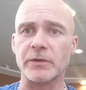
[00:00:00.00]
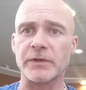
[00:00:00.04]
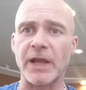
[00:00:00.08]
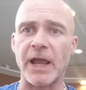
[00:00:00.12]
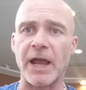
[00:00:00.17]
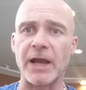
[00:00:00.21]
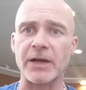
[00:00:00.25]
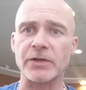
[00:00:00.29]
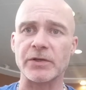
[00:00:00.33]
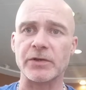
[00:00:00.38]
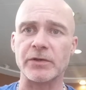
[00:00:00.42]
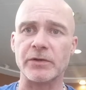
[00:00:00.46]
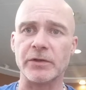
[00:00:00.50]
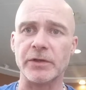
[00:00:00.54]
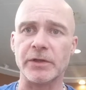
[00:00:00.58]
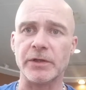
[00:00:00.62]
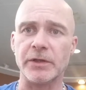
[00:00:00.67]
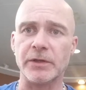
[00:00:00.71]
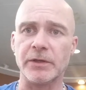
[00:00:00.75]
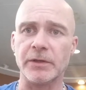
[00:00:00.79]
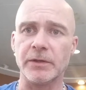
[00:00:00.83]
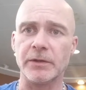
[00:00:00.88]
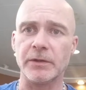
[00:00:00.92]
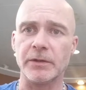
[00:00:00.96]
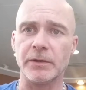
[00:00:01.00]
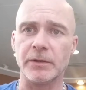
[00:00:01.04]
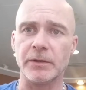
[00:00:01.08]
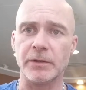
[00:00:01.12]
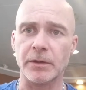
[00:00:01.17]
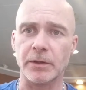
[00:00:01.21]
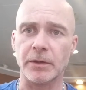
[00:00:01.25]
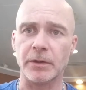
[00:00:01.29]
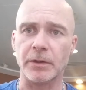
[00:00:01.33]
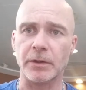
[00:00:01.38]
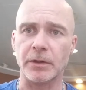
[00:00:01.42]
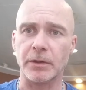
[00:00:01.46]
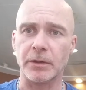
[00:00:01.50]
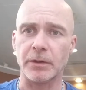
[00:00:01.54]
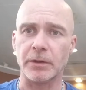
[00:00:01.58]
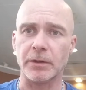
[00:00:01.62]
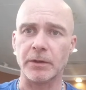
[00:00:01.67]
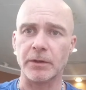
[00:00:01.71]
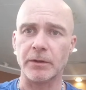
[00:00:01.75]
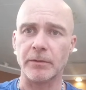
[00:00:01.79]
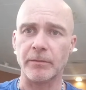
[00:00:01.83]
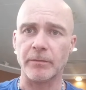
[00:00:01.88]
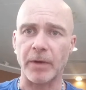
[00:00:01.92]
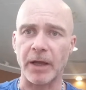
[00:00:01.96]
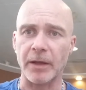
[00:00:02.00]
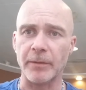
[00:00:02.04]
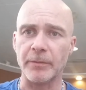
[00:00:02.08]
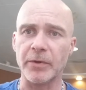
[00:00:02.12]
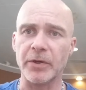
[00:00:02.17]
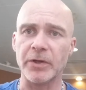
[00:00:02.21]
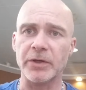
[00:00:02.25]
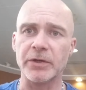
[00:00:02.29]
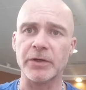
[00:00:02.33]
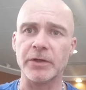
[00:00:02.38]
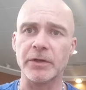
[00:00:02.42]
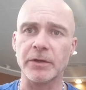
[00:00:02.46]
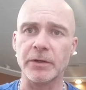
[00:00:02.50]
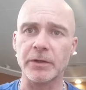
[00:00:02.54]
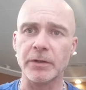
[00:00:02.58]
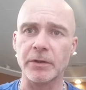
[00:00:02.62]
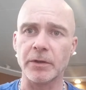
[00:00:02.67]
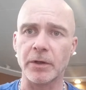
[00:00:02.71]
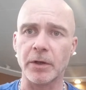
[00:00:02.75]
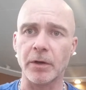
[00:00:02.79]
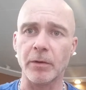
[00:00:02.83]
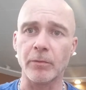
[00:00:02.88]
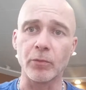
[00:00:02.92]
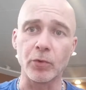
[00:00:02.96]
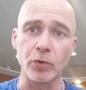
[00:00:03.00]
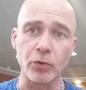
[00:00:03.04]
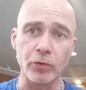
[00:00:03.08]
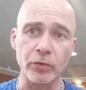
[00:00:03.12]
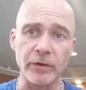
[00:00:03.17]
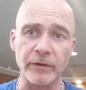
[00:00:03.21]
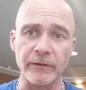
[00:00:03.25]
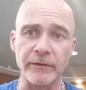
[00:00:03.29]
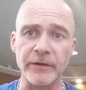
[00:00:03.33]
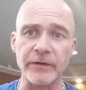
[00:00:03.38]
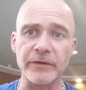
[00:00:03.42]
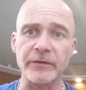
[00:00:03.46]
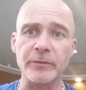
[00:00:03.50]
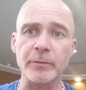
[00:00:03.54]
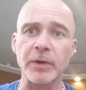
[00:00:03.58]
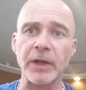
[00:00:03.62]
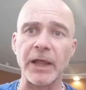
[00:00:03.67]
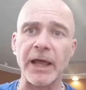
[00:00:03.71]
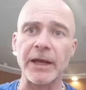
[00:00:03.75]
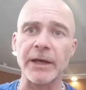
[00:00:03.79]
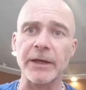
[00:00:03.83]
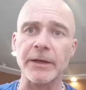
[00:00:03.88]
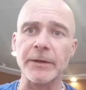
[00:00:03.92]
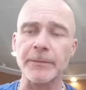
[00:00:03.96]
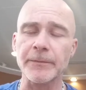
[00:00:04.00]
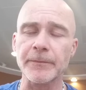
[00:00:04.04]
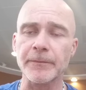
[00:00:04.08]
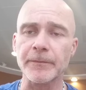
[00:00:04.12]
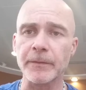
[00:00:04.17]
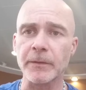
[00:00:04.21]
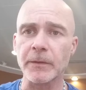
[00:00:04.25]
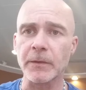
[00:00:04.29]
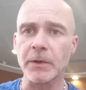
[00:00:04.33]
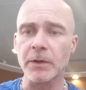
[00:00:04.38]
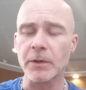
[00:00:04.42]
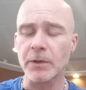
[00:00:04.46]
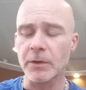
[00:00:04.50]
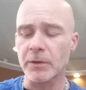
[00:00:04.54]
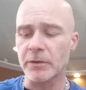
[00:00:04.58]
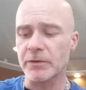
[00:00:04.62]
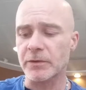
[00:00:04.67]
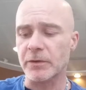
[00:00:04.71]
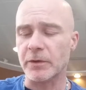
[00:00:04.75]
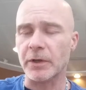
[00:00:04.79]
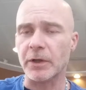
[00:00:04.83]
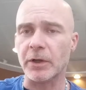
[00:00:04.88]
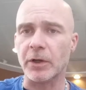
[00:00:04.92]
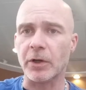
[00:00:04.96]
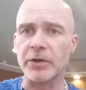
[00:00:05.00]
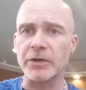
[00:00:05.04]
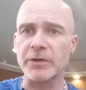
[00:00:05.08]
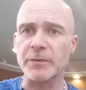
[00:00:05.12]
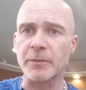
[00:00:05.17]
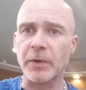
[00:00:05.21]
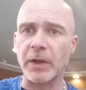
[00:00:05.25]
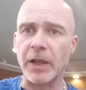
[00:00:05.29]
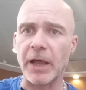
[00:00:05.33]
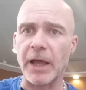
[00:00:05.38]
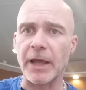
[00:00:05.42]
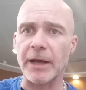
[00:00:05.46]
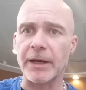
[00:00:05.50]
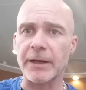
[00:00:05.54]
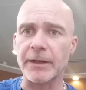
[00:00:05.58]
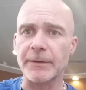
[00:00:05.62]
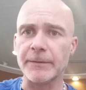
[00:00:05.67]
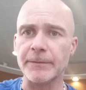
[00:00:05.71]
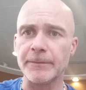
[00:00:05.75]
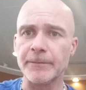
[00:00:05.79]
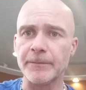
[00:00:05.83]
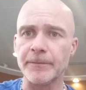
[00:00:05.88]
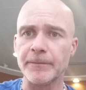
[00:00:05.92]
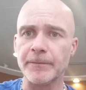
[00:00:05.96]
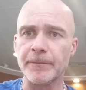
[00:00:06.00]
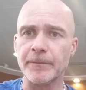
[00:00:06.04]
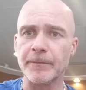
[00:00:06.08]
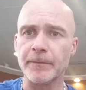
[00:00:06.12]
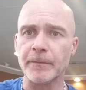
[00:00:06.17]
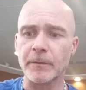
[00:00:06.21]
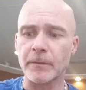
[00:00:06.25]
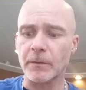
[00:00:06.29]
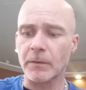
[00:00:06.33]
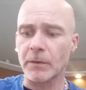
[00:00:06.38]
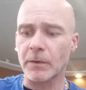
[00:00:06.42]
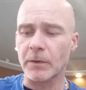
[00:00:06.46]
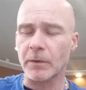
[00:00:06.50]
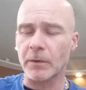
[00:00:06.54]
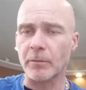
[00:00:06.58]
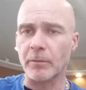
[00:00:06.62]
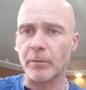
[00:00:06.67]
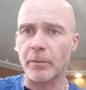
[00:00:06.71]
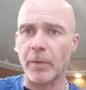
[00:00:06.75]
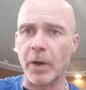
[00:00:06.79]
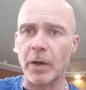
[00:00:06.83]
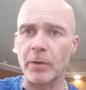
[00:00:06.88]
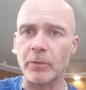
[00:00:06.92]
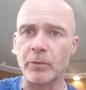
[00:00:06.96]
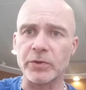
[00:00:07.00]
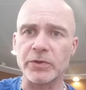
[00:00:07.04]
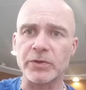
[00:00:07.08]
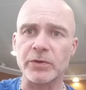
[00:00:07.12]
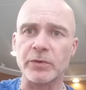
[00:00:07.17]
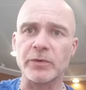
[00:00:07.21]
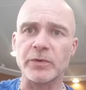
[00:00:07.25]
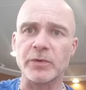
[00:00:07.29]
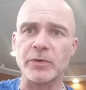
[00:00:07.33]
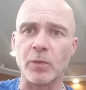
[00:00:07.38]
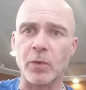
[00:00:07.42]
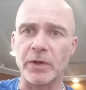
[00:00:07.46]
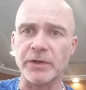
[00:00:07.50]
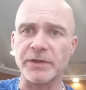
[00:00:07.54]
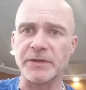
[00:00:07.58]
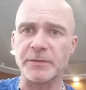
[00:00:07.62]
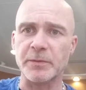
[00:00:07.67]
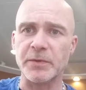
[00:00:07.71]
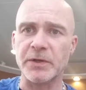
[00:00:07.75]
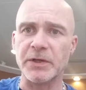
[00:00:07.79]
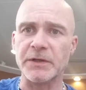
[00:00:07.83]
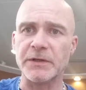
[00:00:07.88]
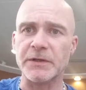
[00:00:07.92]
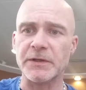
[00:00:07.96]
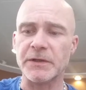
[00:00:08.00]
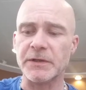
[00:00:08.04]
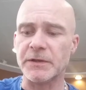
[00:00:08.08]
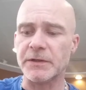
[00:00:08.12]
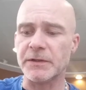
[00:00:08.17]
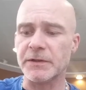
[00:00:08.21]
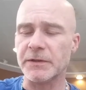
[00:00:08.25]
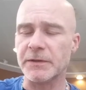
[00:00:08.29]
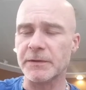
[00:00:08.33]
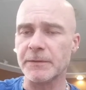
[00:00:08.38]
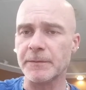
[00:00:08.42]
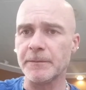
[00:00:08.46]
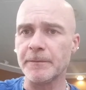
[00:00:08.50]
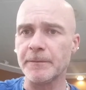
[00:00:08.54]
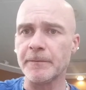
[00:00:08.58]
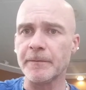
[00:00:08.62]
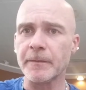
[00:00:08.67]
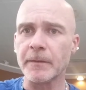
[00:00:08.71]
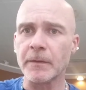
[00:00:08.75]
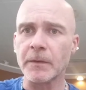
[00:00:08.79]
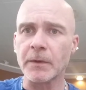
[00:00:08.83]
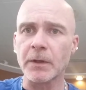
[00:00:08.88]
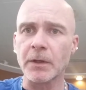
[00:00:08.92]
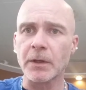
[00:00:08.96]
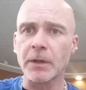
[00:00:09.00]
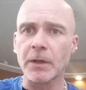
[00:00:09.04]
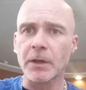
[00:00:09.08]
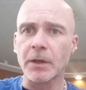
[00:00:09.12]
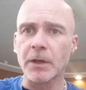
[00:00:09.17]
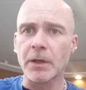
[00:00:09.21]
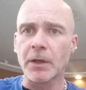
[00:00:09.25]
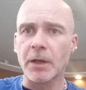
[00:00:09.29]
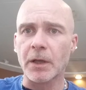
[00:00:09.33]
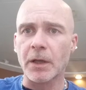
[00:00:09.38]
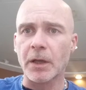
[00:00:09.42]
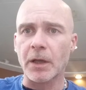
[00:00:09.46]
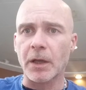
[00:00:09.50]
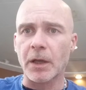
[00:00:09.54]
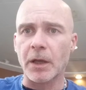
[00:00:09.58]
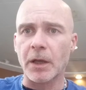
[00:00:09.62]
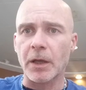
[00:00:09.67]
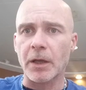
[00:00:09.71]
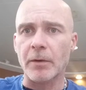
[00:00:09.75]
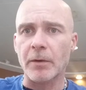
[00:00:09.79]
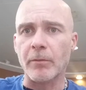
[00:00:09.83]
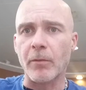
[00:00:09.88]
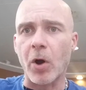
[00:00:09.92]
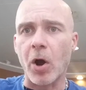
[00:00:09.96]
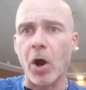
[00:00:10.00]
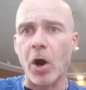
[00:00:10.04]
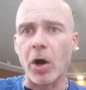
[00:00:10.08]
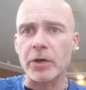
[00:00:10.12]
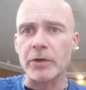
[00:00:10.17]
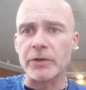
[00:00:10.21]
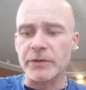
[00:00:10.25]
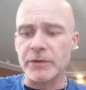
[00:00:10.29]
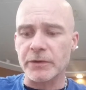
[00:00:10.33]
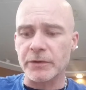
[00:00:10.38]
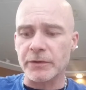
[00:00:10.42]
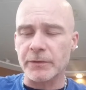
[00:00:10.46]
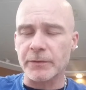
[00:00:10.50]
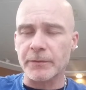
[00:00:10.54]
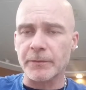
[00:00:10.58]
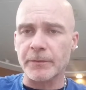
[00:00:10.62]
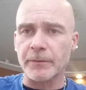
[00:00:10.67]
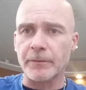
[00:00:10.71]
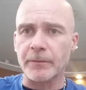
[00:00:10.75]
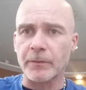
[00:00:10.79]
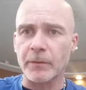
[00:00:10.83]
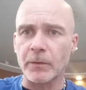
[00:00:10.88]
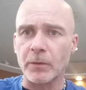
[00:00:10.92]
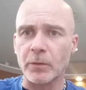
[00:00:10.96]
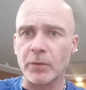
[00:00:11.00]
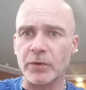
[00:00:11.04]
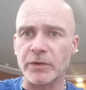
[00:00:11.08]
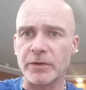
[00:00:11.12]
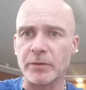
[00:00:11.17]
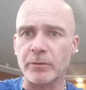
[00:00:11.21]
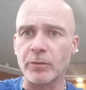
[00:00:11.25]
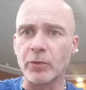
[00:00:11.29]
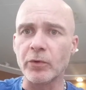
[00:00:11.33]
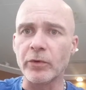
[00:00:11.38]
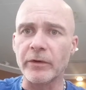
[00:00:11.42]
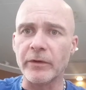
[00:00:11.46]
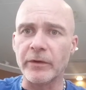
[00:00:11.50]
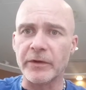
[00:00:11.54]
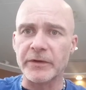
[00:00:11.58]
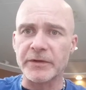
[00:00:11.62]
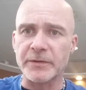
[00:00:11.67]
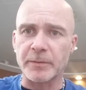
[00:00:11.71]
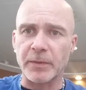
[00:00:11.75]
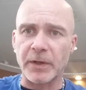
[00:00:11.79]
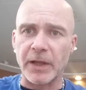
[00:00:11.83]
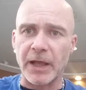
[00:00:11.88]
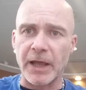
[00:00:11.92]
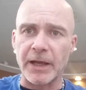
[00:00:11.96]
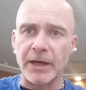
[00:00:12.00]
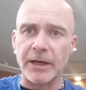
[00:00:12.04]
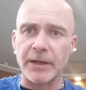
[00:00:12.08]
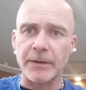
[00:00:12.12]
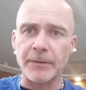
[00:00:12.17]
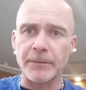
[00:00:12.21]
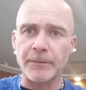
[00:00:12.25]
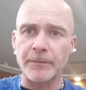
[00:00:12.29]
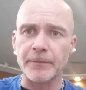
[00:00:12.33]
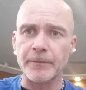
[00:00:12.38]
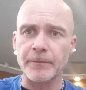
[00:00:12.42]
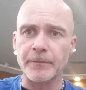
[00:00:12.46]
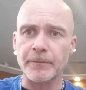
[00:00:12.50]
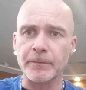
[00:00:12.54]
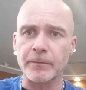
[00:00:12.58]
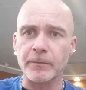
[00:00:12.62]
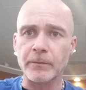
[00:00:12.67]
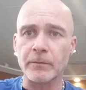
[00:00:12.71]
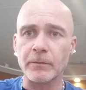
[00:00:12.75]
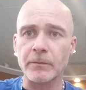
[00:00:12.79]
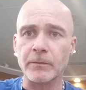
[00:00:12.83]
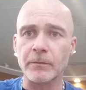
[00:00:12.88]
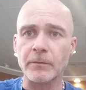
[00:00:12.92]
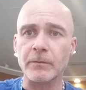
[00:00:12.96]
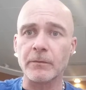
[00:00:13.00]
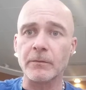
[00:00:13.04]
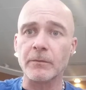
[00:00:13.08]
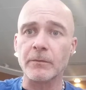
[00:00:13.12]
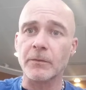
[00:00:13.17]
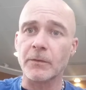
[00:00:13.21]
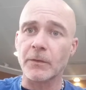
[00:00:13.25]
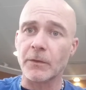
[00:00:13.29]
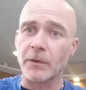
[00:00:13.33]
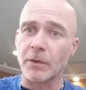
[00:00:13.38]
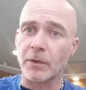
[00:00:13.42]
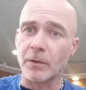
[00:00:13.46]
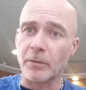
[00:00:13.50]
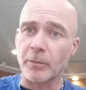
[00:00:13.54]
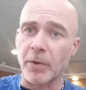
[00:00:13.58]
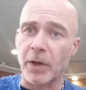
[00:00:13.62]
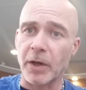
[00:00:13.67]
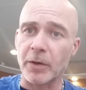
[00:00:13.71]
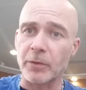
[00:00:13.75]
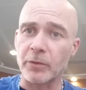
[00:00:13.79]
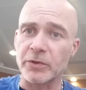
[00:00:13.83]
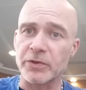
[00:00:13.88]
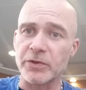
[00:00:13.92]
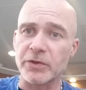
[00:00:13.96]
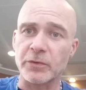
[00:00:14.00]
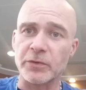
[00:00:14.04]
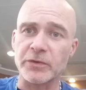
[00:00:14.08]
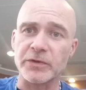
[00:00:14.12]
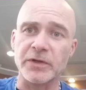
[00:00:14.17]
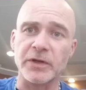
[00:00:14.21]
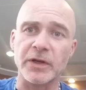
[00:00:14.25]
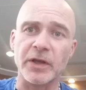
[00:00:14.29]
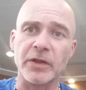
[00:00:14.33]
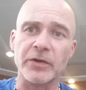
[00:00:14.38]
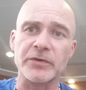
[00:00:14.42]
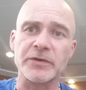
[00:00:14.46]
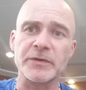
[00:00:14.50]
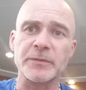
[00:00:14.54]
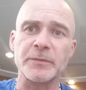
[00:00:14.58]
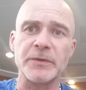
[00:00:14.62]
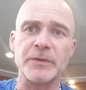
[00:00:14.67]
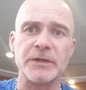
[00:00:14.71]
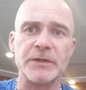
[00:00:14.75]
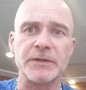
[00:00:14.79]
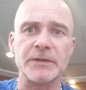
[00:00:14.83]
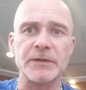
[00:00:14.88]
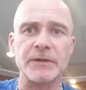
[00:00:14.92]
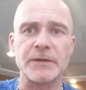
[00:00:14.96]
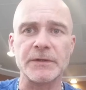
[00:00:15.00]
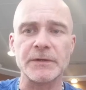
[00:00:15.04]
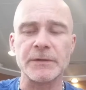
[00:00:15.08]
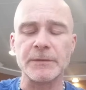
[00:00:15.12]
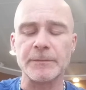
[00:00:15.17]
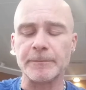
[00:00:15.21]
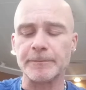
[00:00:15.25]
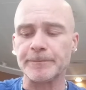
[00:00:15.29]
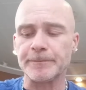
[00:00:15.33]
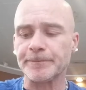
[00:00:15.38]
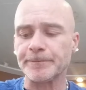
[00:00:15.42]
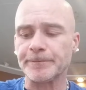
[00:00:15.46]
was actually, in my opinion, a moon of this planet. So you had a large planet upon which there was one species, and Mars was a moon of this planet upon which there was another species.